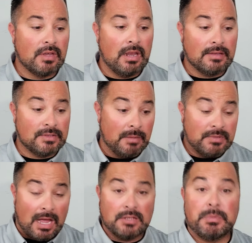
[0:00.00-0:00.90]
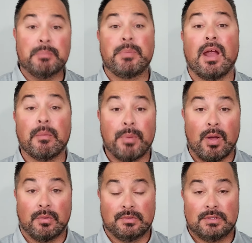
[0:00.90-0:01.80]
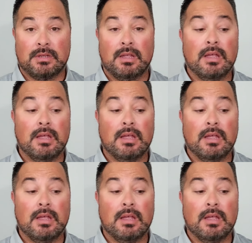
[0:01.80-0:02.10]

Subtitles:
going to sometimes be bare bones.